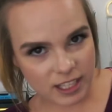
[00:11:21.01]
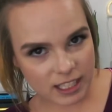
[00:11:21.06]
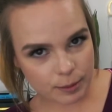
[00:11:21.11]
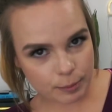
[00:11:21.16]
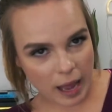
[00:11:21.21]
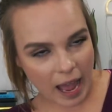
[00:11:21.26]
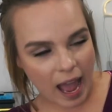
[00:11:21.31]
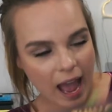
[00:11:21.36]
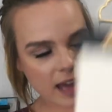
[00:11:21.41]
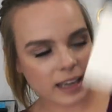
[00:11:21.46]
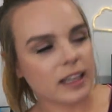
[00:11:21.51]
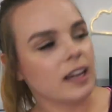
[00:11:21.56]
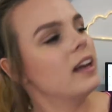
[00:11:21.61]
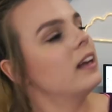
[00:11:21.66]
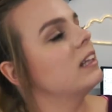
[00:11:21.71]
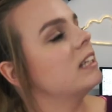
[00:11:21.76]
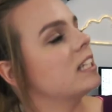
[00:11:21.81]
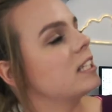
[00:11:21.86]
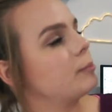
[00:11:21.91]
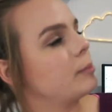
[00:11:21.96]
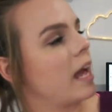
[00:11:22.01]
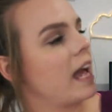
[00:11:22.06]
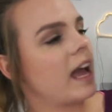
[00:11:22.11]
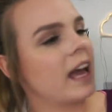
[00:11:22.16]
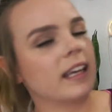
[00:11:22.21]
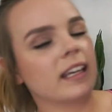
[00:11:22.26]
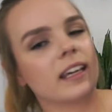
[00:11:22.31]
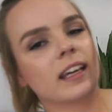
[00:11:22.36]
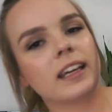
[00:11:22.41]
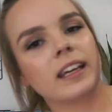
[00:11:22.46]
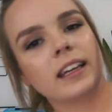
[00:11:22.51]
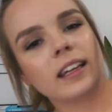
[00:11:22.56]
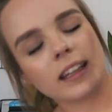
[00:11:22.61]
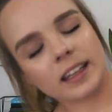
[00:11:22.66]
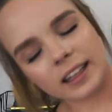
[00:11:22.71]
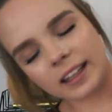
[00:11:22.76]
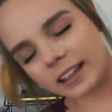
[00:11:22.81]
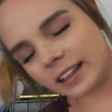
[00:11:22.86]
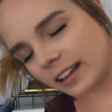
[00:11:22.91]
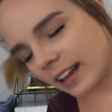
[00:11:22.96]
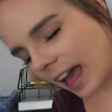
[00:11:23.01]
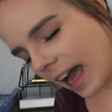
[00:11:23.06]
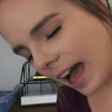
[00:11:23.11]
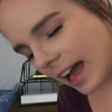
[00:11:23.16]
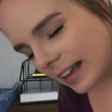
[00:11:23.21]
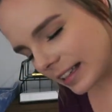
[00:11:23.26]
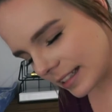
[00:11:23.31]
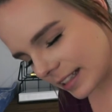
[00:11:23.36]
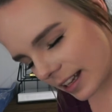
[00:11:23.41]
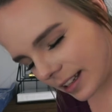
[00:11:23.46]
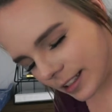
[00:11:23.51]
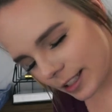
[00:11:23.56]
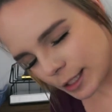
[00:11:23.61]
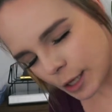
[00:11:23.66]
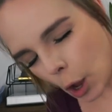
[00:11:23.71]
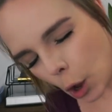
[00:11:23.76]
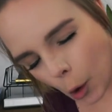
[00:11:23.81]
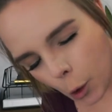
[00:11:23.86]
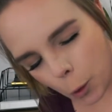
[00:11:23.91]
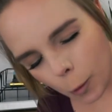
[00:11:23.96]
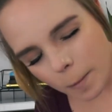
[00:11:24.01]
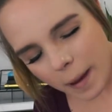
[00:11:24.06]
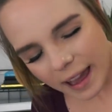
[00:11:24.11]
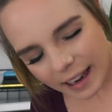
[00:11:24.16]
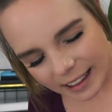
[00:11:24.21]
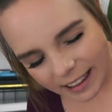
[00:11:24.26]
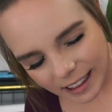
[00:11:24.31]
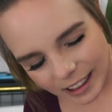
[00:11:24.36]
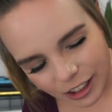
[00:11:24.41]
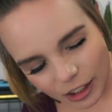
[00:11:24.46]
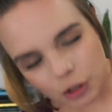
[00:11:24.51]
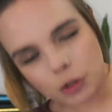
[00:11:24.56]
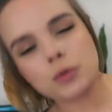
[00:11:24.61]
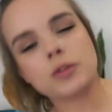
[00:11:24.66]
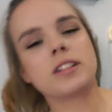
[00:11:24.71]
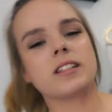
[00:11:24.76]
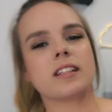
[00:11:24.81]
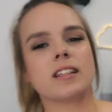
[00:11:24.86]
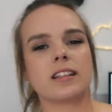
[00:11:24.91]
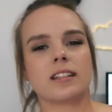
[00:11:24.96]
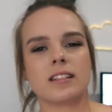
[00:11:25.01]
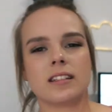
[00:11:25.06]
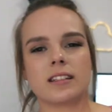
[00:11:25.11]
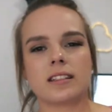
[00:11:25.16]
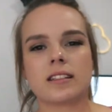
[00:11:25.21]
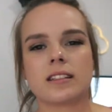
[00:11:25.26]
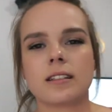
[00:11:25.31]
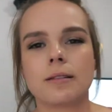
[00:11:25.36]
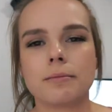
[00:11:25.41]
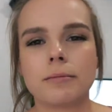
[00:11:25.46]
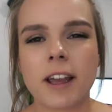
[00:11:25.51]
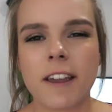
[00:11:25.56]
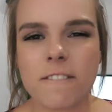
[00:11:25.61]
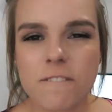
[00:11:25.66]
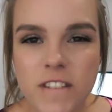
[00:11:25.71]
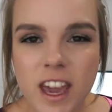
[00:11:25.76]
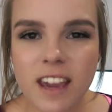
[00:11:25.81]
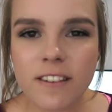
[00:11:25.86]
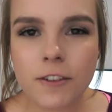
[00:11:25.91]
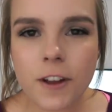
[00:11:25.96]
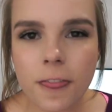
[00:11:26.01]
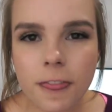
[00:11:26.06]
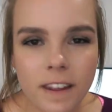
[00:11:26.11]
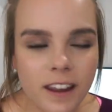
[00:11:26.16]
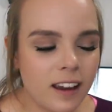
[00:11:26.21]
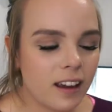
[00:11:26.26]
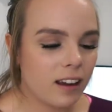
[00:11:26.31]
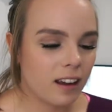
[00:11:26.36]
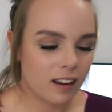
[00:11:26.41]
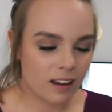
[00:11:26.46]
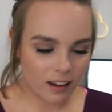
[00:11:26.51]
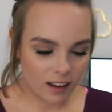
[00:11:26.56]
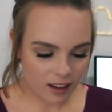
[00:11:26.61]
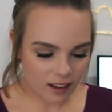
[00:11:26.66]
this pad. This pad, it has so many uses. Favorite thing.